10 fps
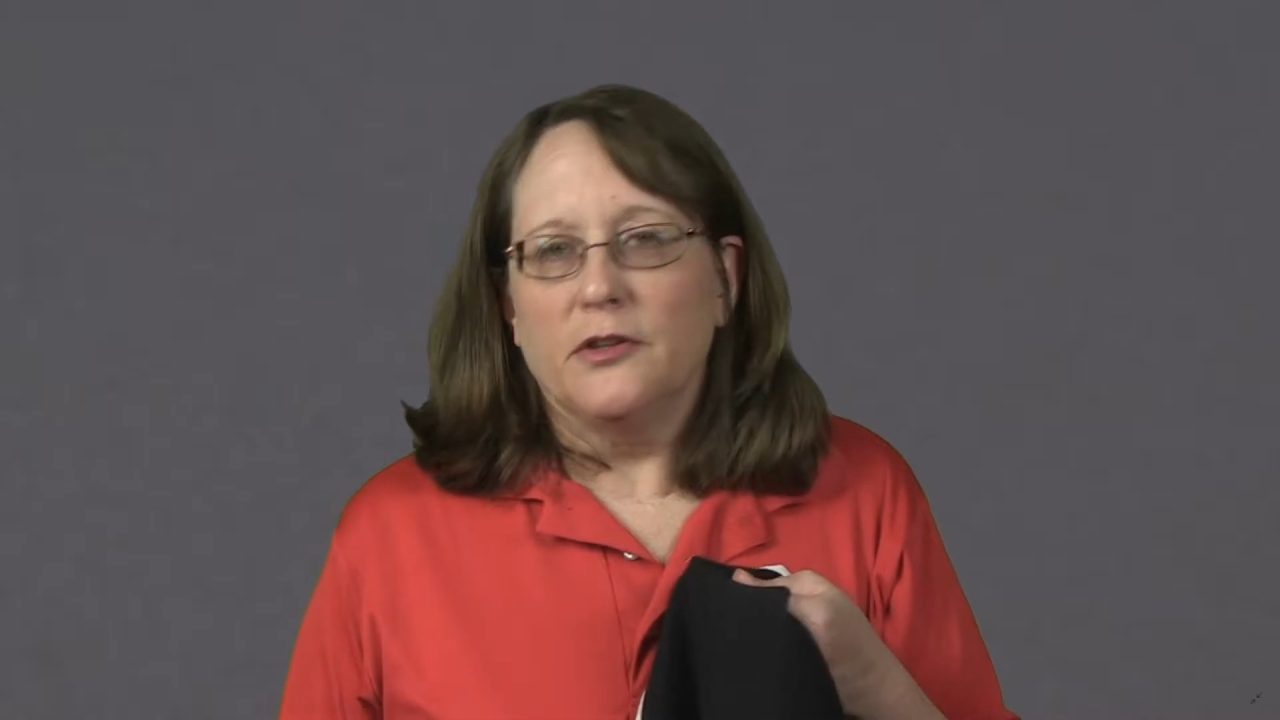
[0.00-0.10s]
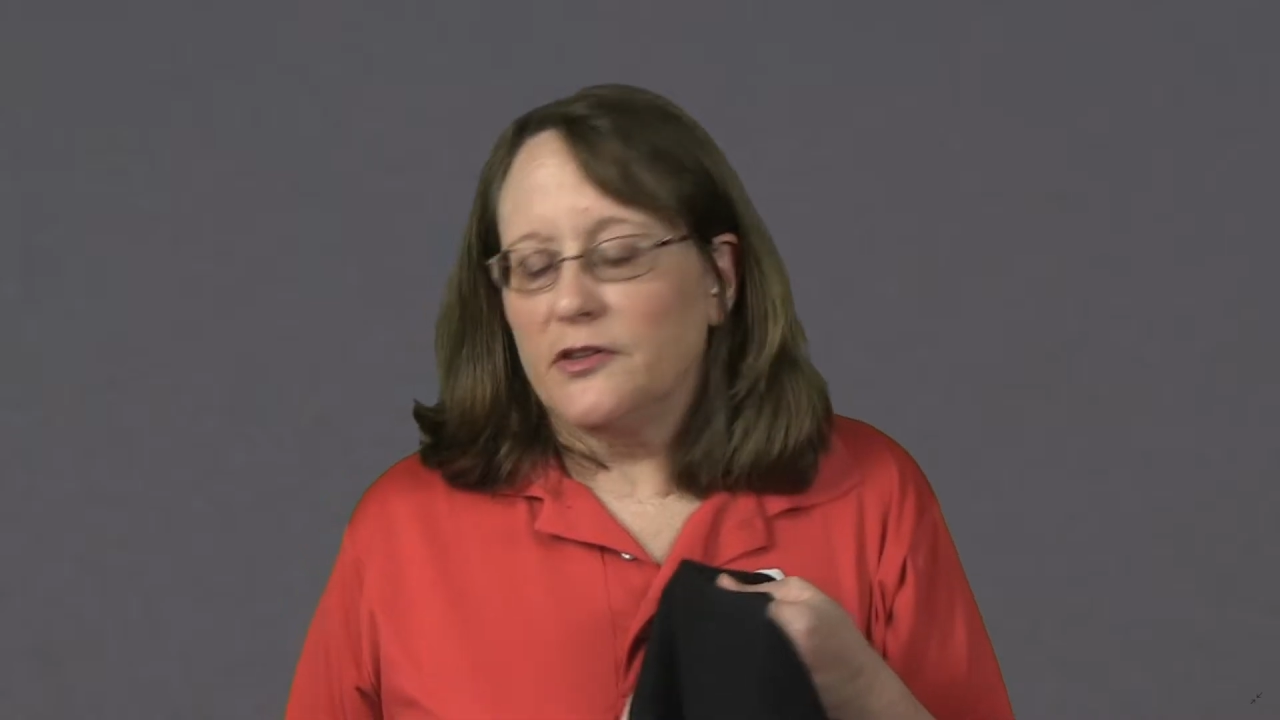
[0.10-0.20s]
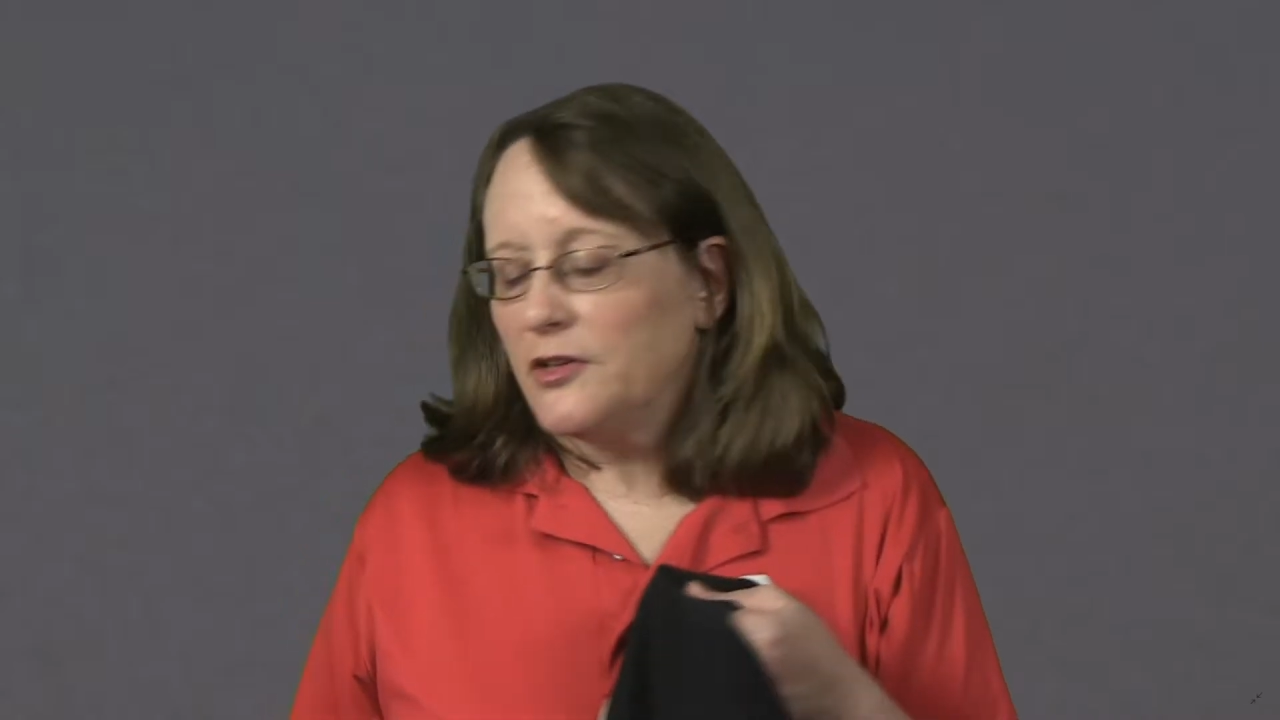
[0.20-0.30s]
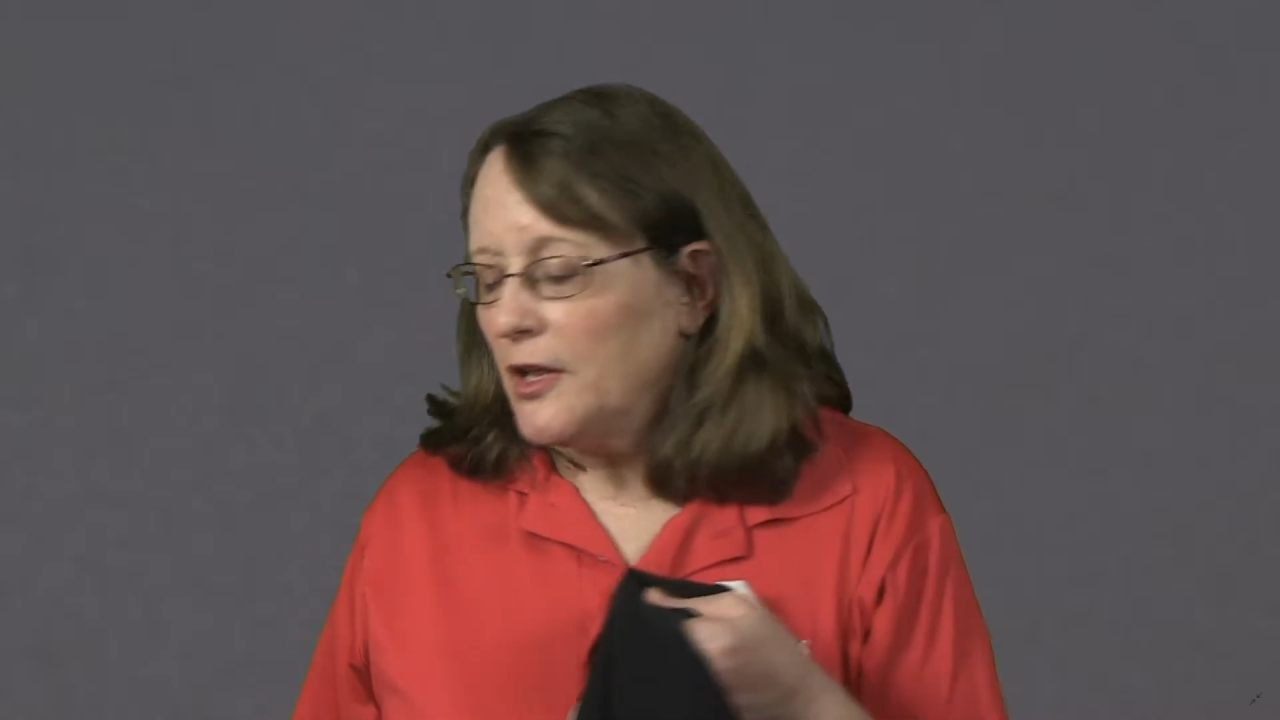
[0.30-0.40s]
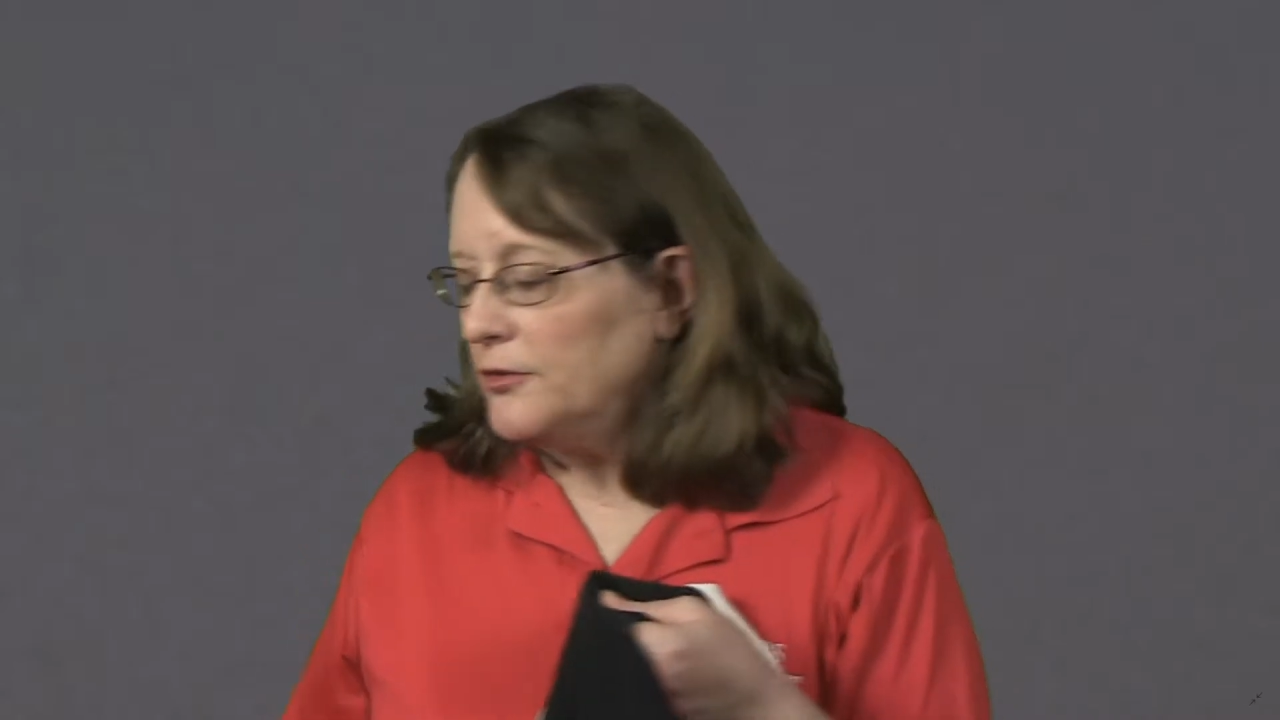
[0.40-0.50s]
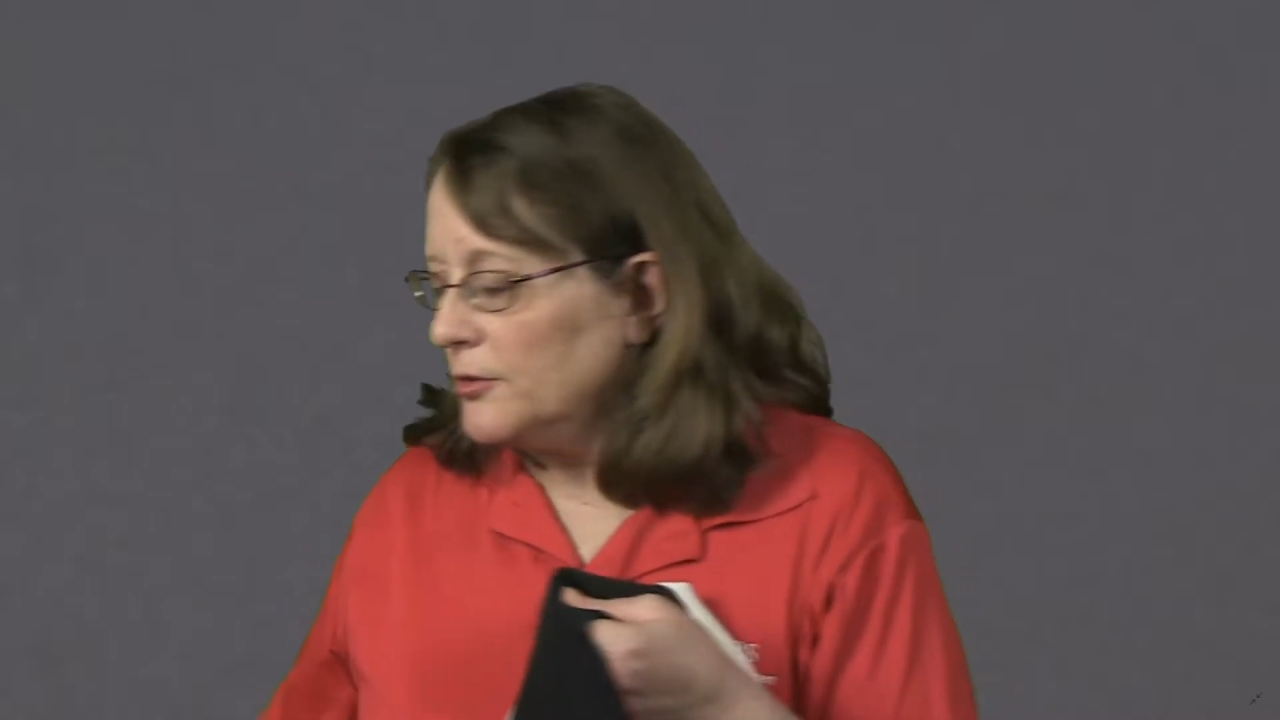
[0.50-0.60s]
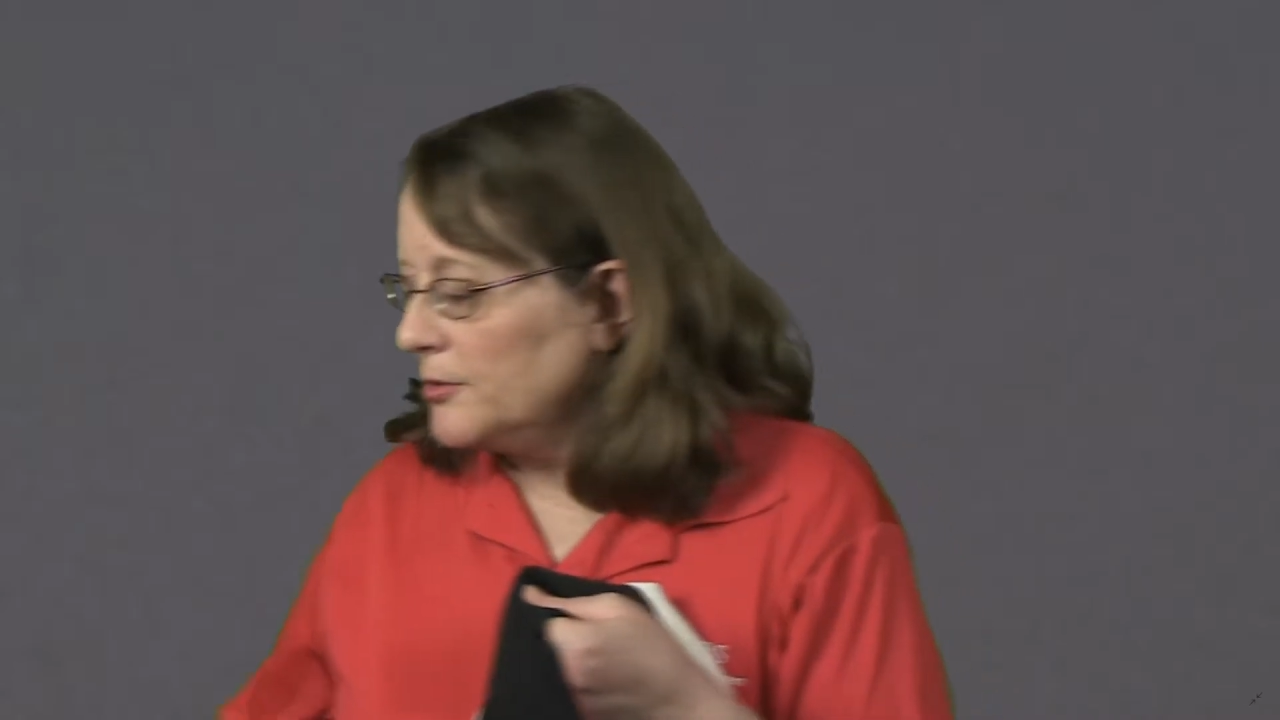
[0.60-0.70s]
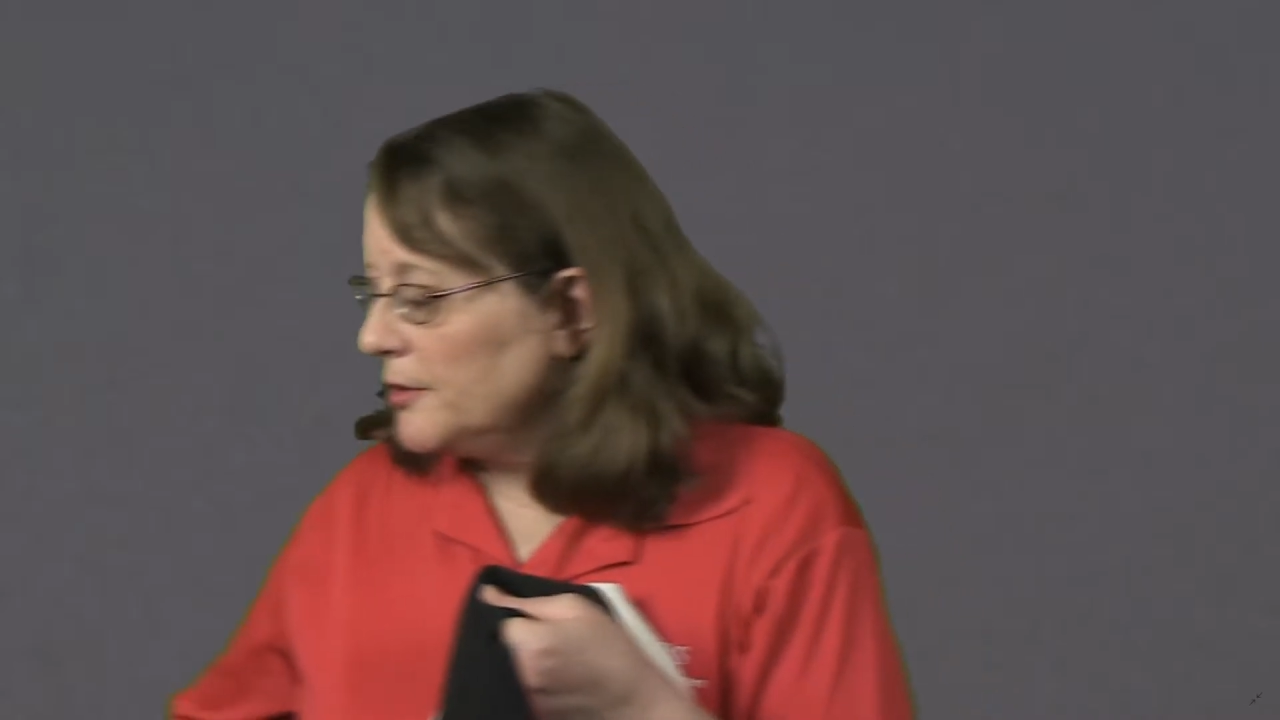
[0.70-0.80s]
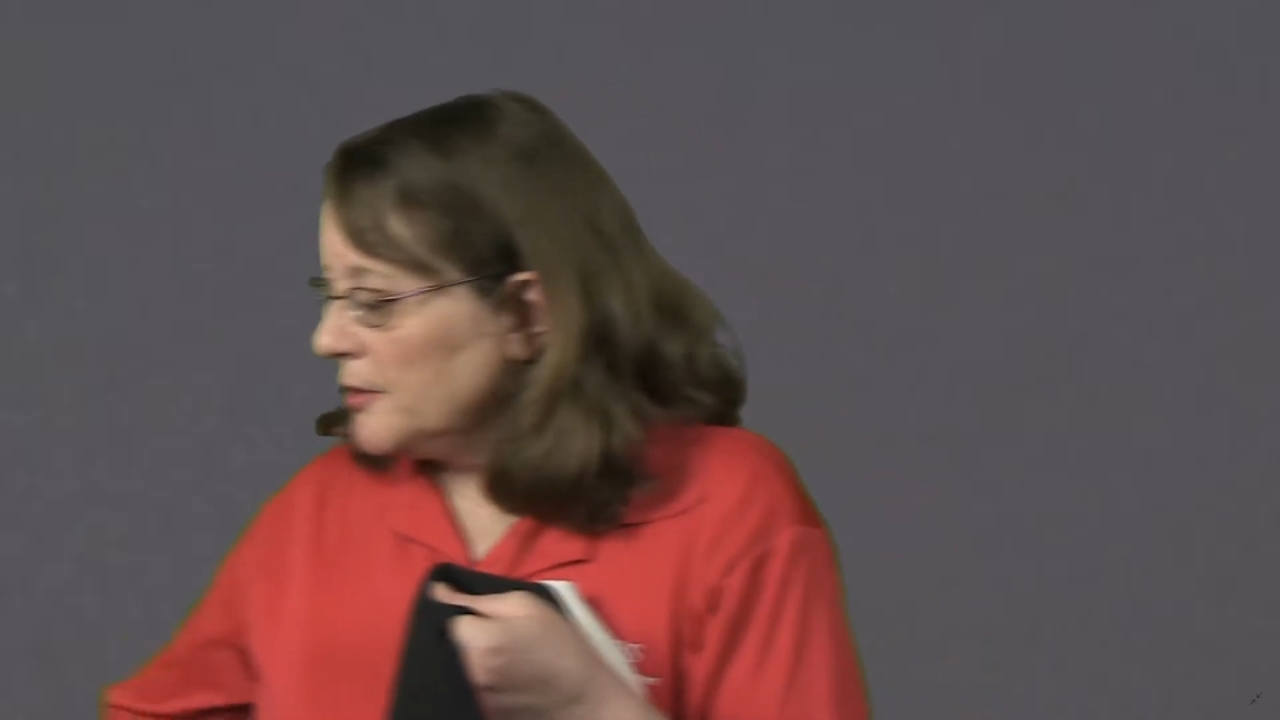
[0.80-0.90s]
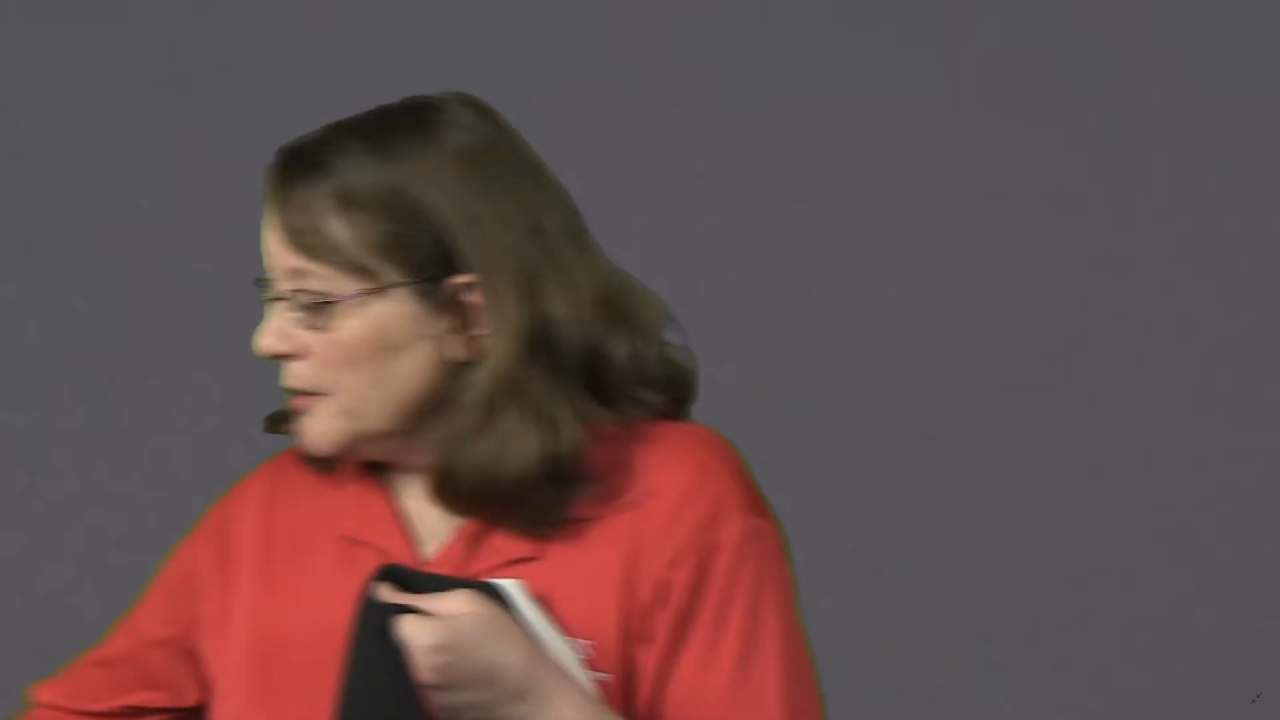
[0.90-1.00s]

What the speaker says: standard